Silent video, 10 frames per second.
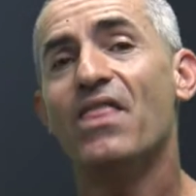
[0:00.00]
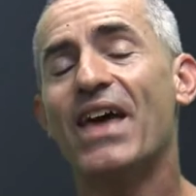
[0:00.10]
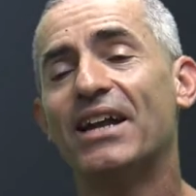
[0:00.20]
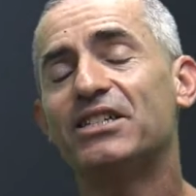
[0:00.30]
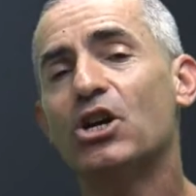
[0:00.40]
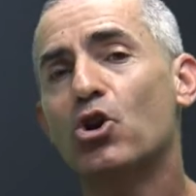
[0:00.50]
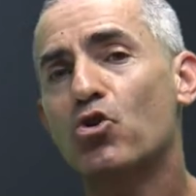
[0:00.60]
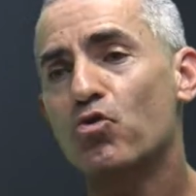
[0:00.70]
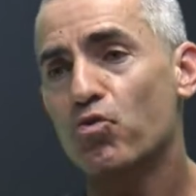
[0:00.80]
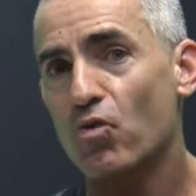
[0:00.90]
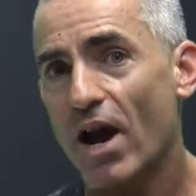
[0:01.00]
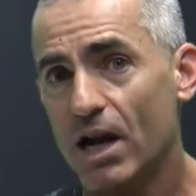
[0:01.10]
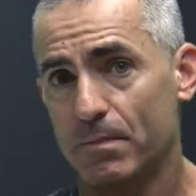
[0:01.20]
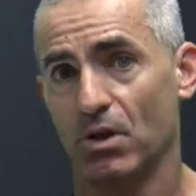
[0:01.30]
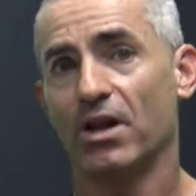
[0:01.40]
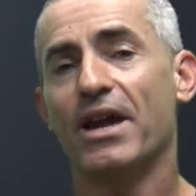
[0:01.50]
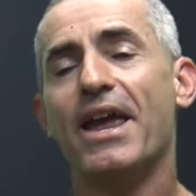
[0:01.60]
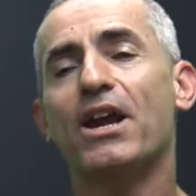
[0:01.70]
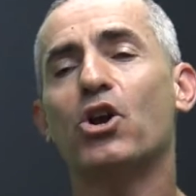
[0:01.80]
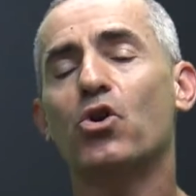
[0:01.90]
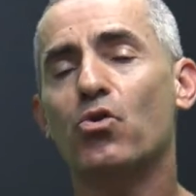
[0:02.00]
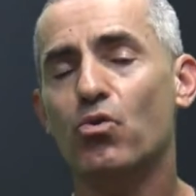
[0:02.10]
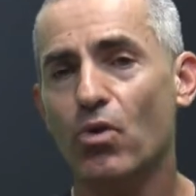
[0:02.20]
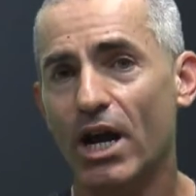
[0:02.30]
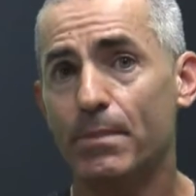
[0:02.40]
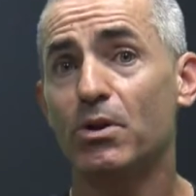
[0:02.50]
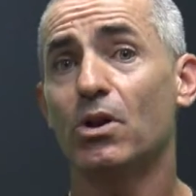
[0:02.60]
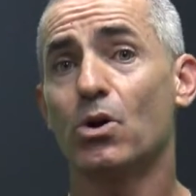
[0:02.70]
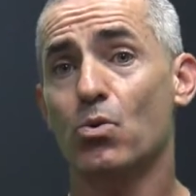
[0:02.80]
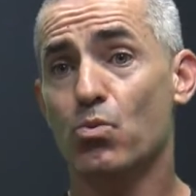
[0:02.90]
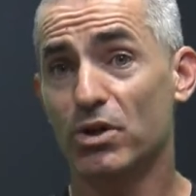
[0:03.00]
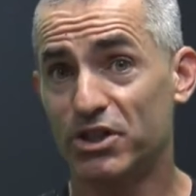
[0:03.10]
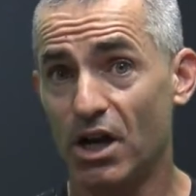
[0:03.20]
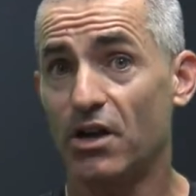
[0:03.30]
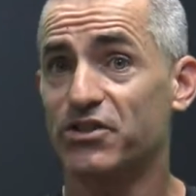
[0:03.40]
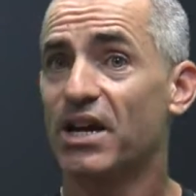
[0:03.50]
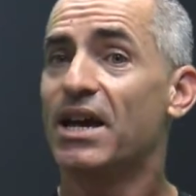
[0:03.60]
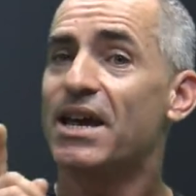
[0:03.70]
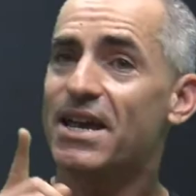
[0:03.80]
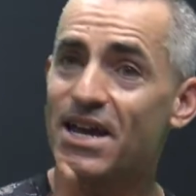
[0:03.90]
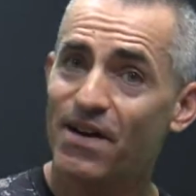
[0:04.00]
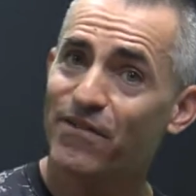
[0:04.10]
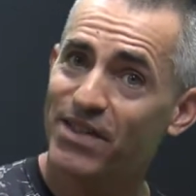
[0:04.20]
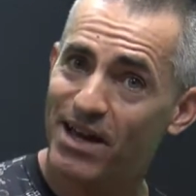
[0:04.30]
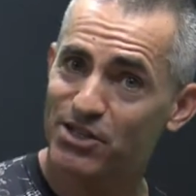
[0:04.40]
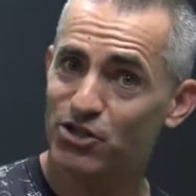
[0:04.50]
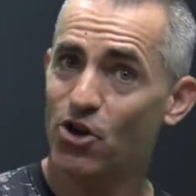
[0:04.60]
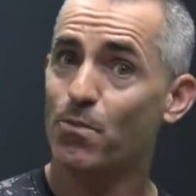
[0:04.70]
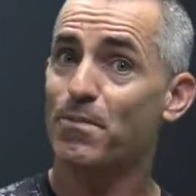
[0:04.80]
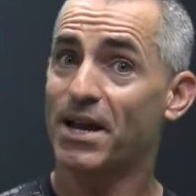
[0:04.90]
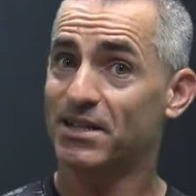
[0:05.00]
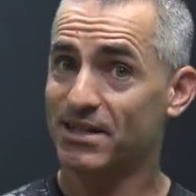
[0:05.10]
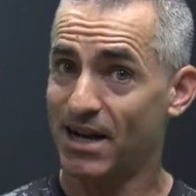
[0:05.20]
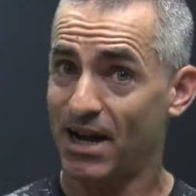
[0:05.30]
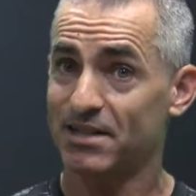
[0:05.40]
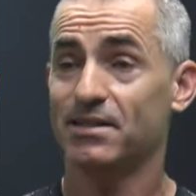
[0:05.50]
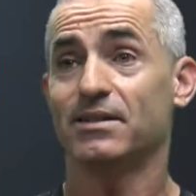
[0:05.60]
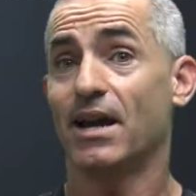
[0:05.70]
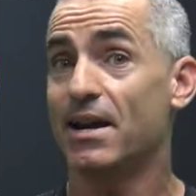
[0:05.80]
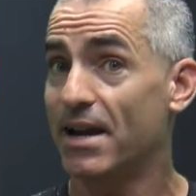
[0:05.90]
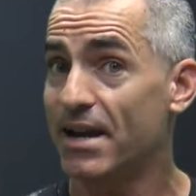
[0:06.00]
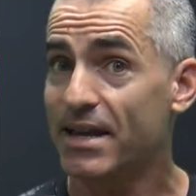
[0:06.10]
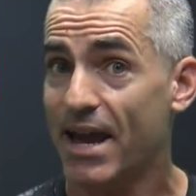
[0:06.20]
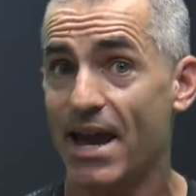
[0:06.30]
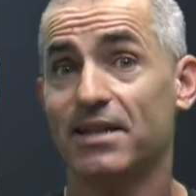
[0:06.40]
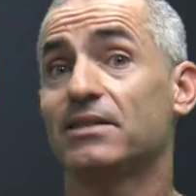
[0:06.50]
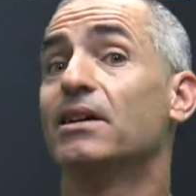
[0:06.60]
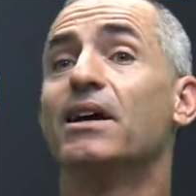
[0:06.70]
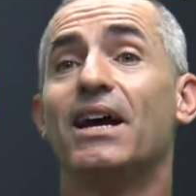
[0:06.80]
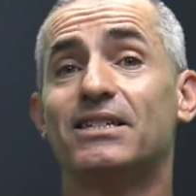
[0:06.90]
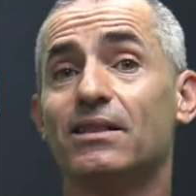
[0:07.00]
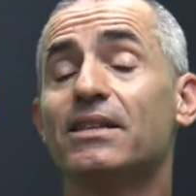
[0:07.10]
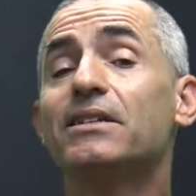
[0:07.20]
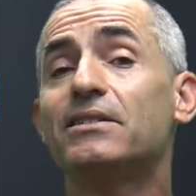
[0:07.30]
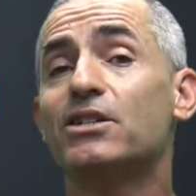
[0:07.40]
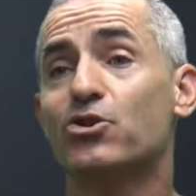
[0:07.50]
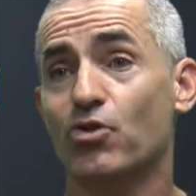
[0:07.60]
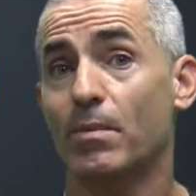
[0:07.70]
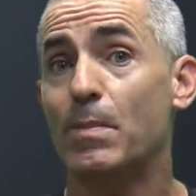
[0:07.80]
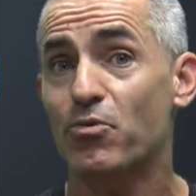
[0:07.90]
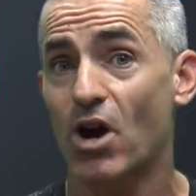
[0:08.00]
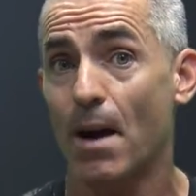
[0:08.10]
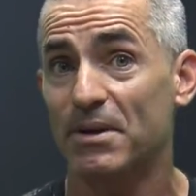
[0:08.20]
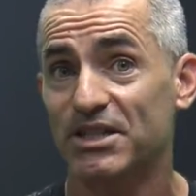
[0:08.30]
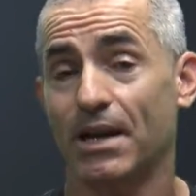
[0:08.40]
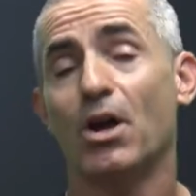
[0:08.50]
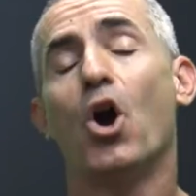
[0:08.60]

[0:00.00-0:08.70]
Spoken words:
That is incredible, incredible results if that slope remains constant. In any case, it's at least extremely promising.